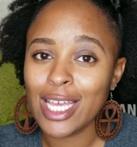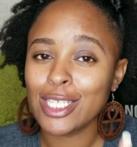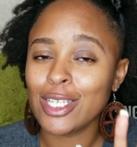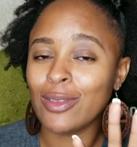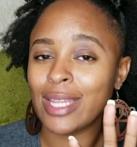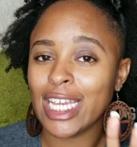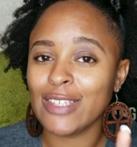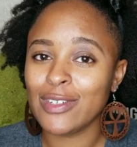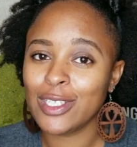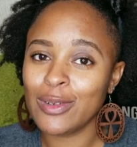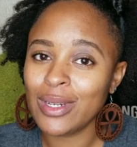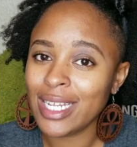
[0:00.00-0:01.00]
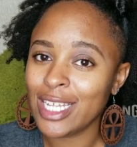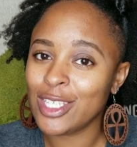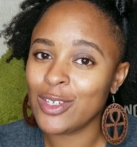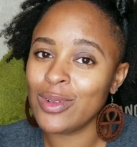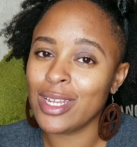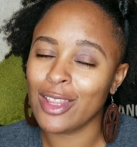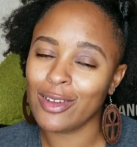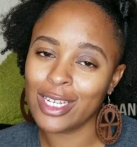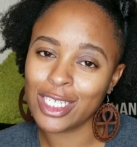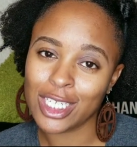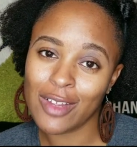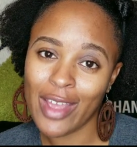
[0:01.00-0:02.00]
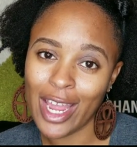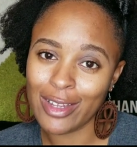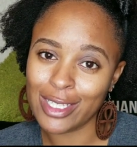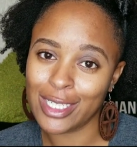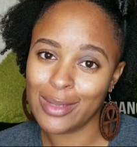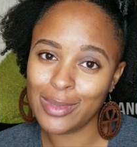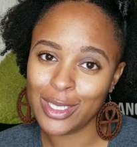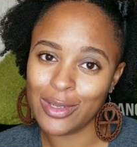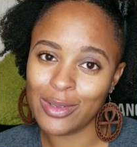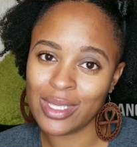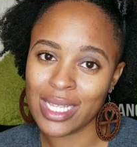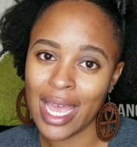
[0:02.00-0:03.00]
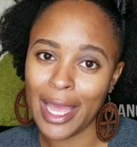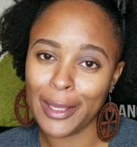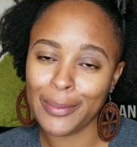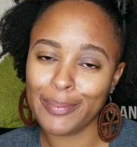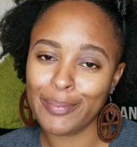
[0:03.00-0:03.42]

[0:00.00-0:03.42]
So thanks for tuning in to another edition of Hair Tip Tuesday.